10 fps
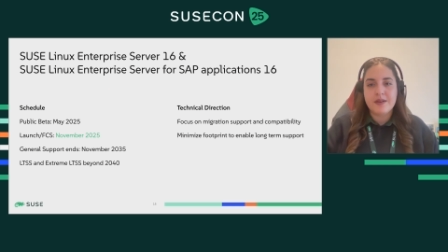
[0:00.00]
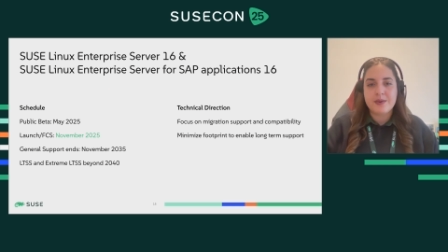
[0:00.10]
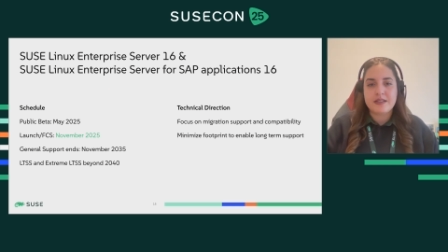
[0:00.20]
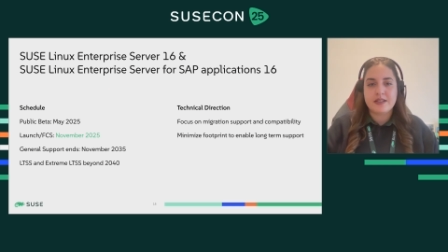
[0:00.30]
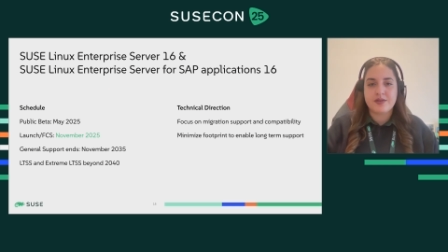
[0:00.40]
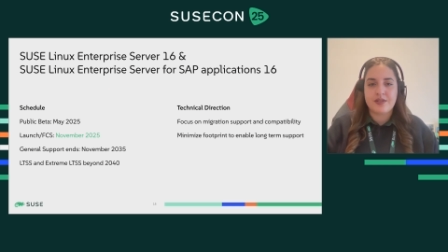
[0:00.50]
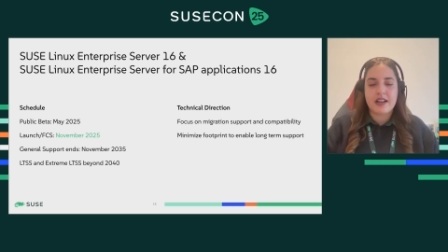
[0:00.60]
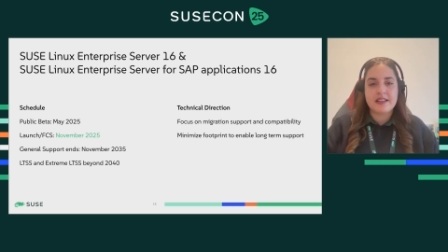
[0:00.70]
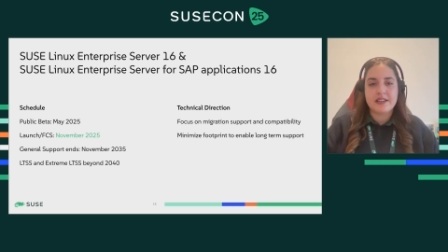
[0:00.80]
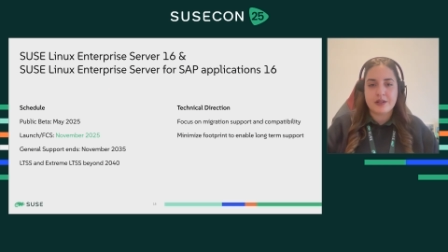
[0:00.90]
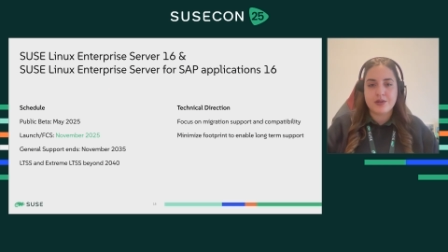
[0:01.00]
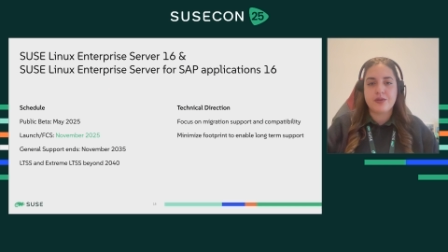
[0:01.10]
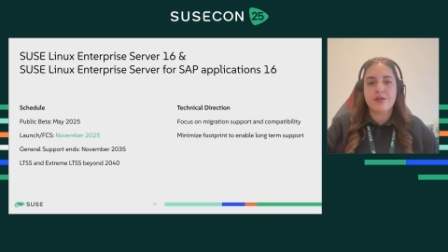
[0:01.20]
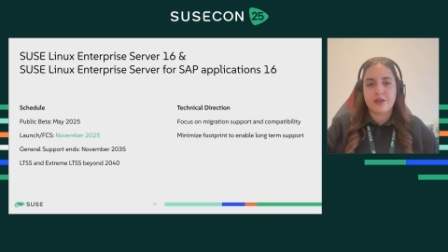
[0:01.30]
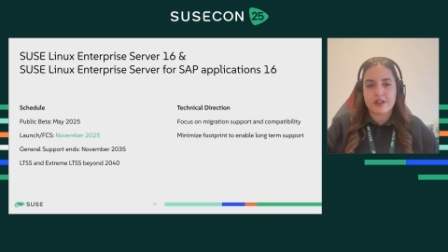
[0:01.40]
which is valid and
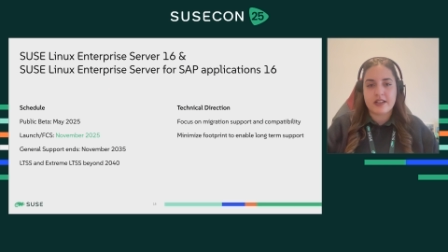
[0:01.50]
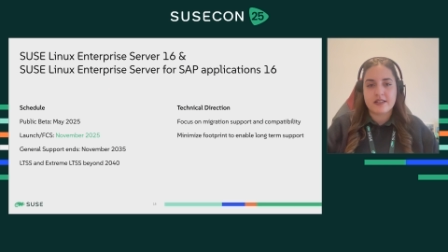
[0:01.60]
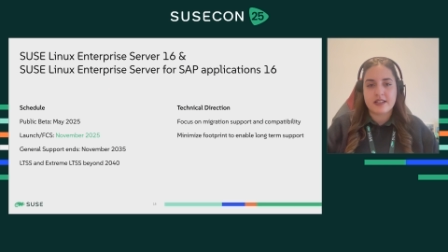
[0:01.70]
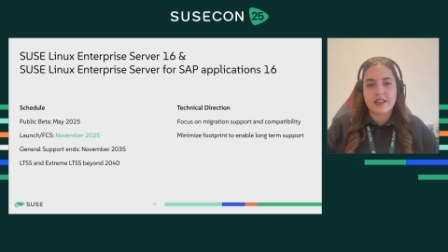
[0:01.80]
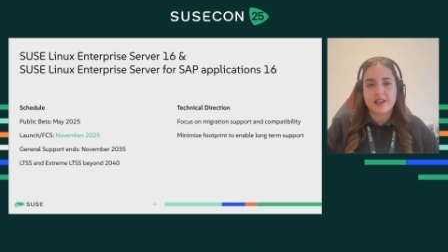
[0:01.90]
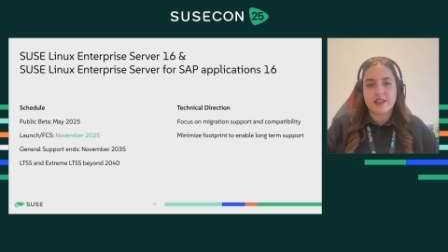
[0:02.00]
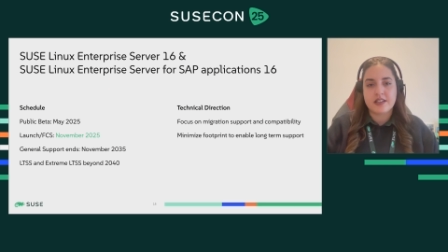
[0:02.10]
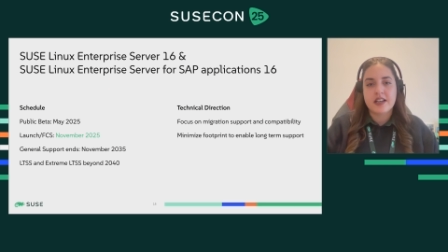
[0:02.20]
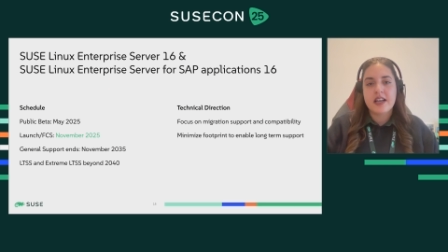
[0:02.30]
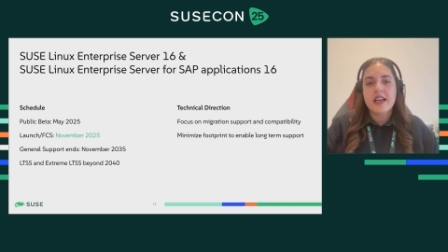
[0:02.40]
useful for the next years.